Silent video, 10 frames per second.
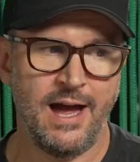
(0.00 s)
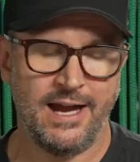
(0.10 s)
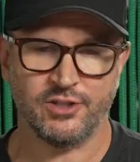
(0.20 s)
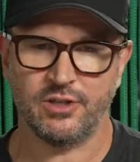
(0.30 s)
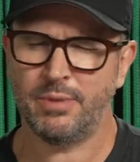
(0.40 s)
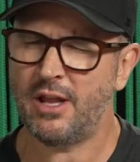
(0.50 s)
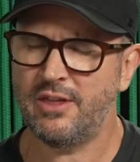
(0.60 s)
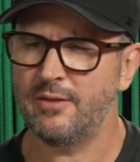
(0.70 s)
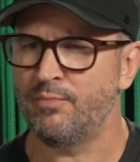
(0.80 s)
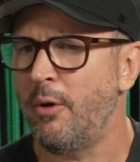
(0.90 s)
action. But I
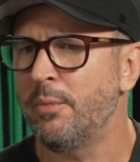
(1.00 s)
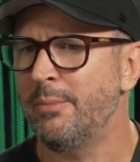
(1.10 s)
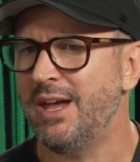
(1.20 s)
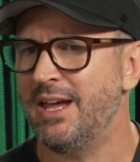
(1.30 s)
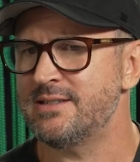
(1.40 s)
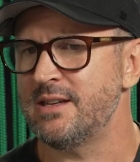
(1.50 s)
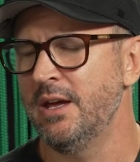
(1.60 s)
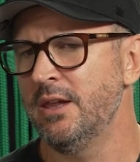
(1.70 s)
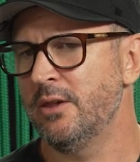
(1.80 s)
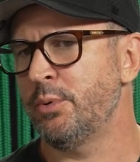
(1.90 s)
think the problem is
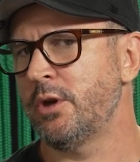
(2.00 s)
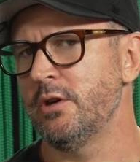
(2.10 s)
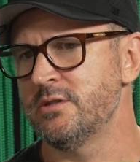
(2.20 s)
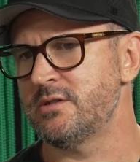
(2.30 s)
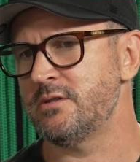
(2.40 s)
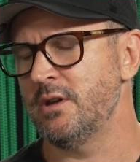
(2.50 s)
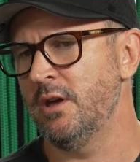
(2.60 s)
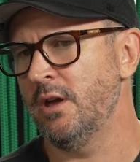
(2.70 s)
that because